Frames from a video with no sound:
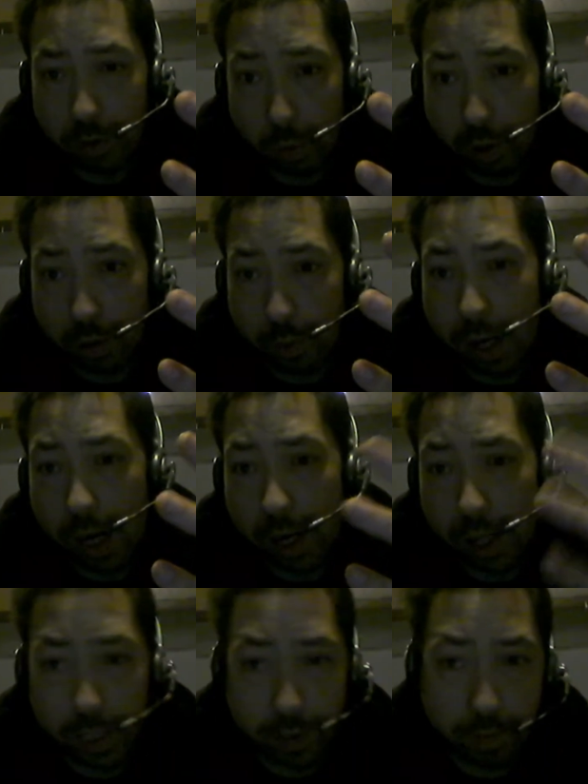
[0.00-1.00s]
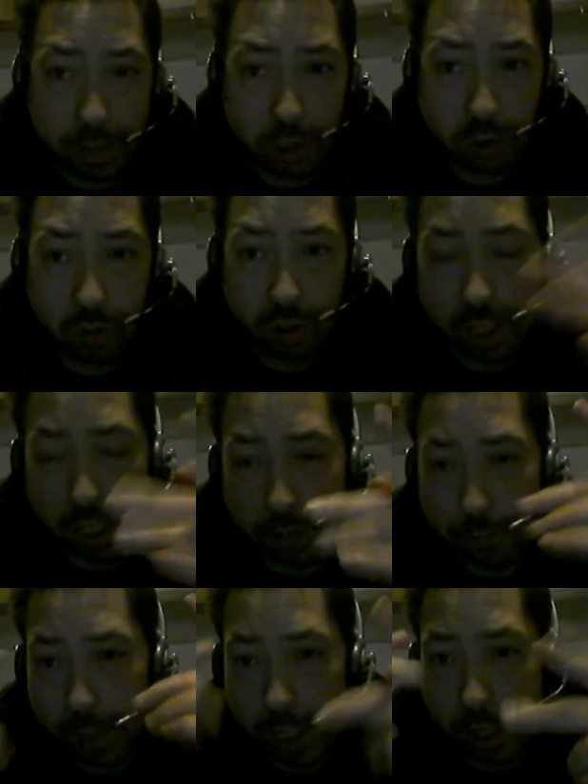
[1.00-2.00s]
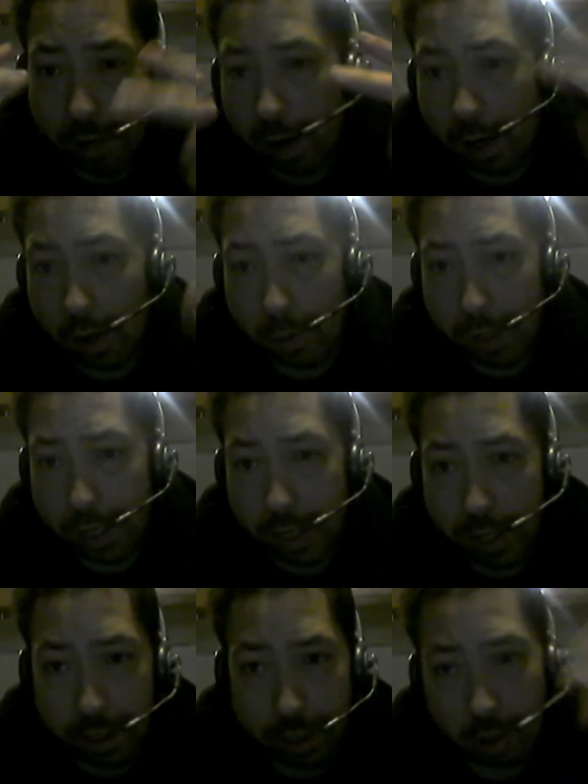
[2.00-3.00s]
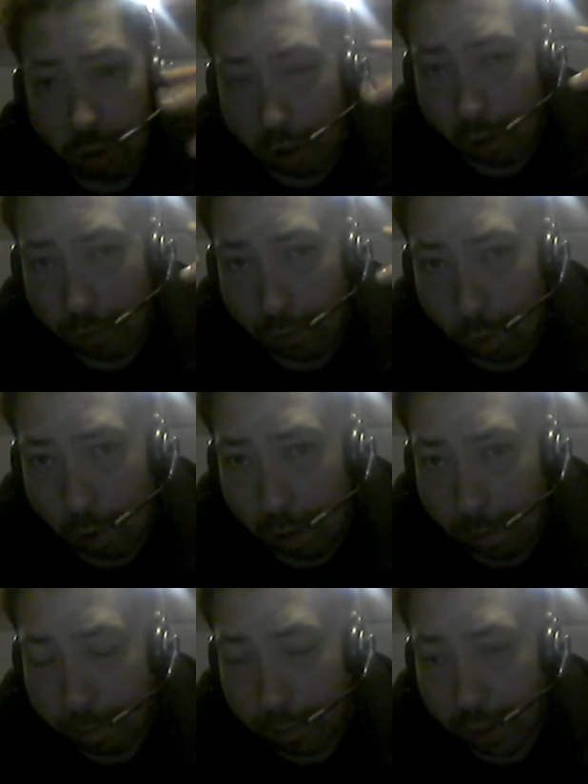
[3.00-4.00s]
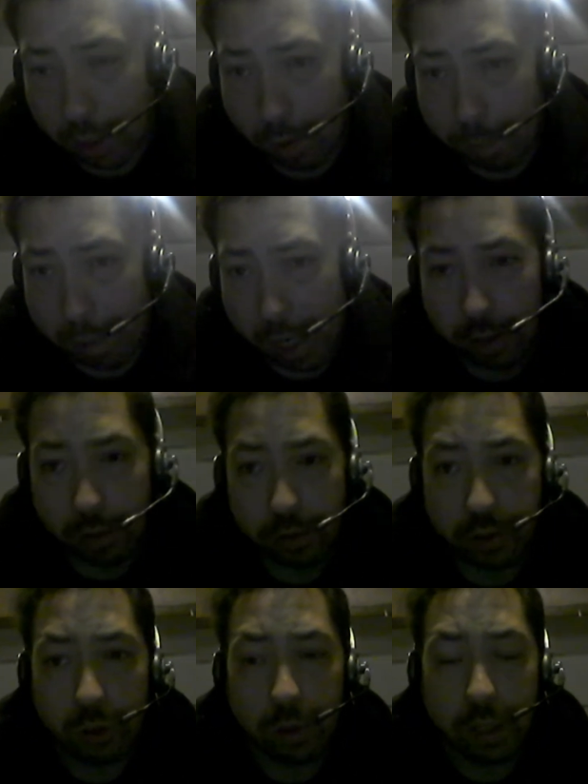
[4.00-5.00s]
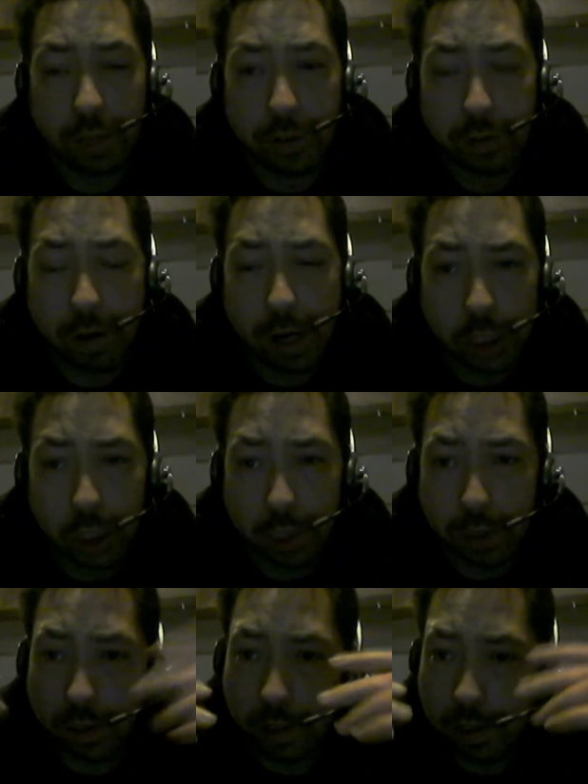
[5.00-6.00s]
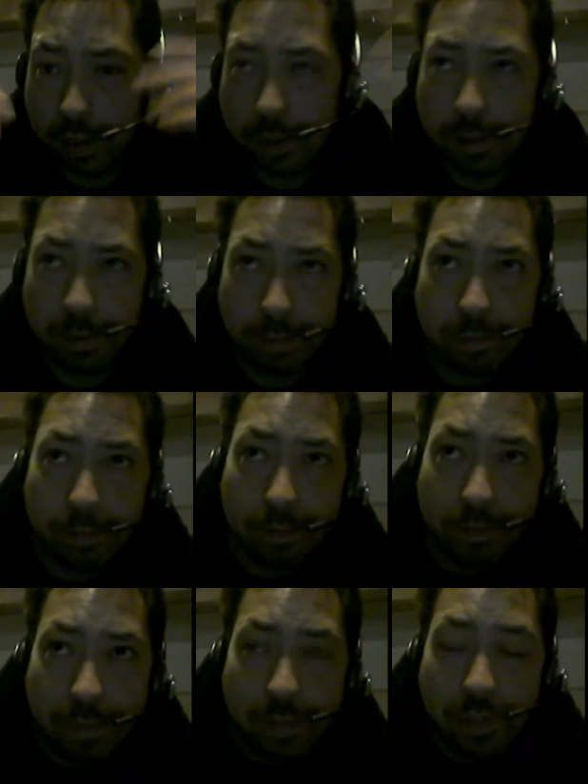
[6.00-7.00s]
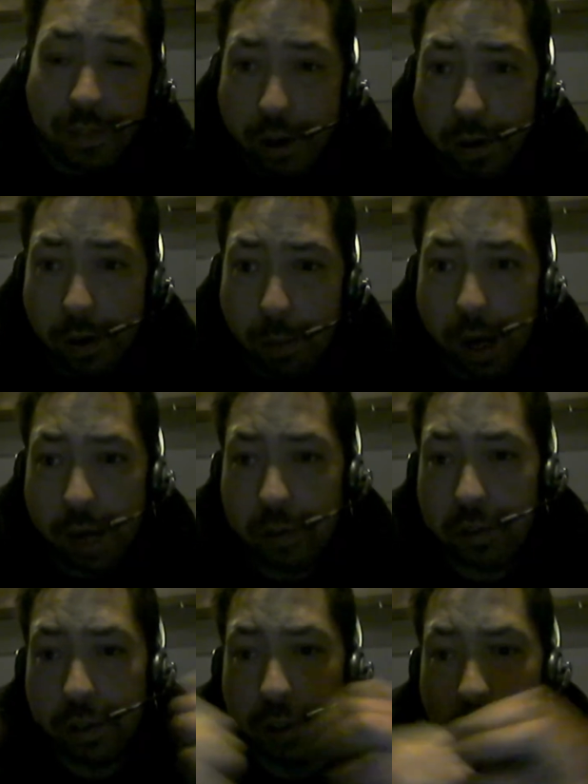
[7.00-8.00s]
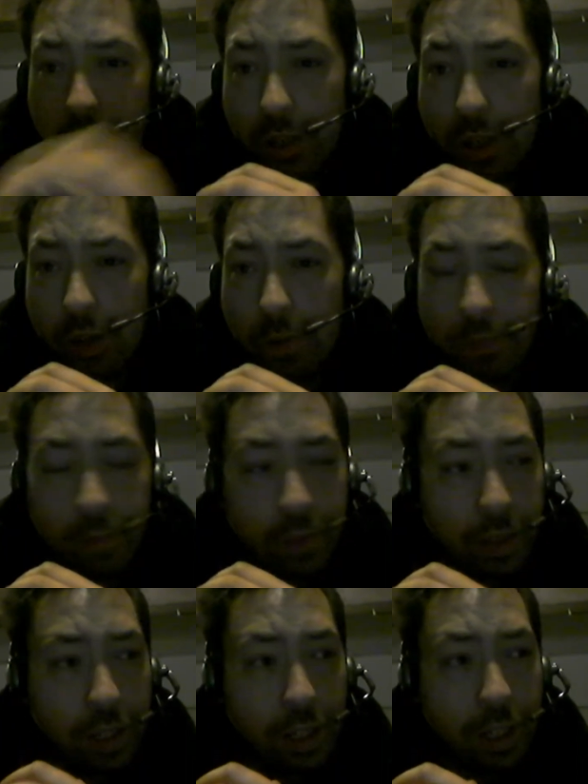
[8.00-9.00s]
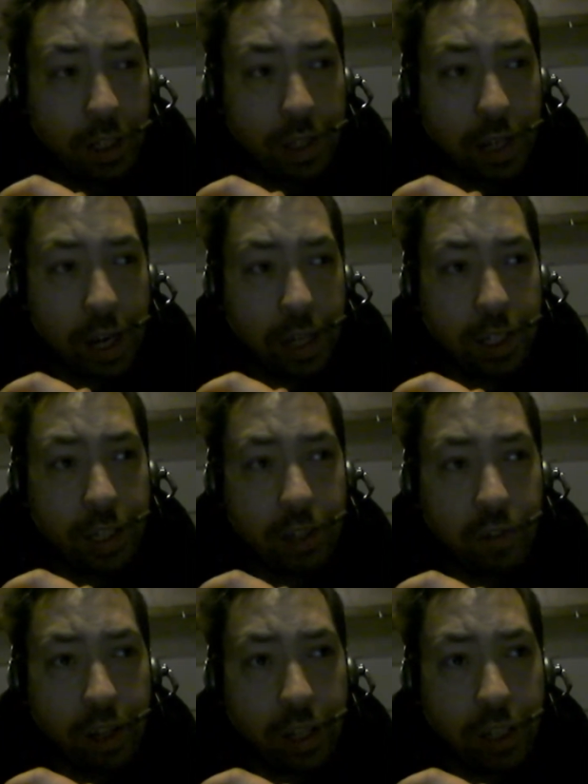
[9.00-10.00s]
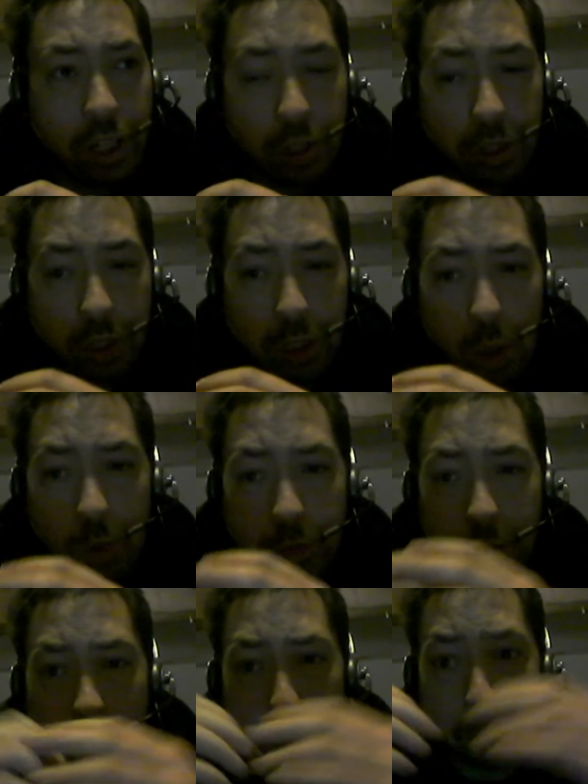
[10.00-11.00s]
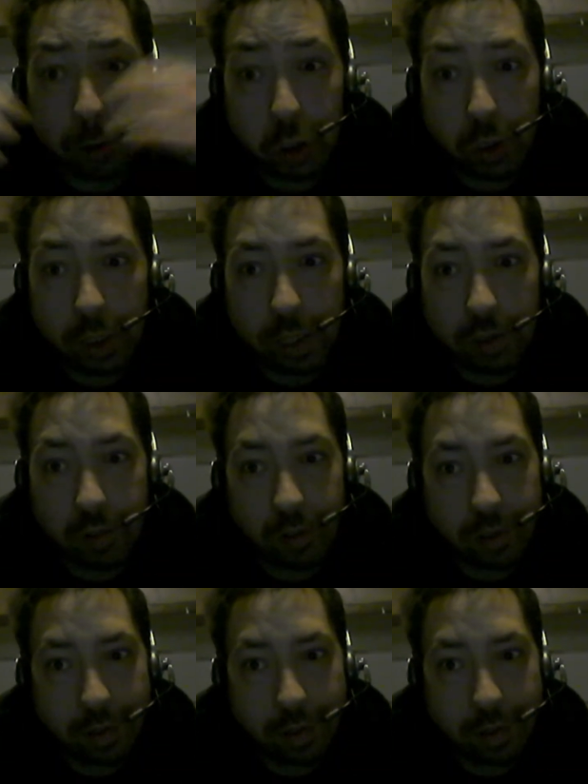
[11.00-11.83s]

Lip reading: worthwhile, I can register it and fly it around, and it'll go for, a mile or two in every direction. Theory-wise, at least, The idea is that, you can go over a couple of trees,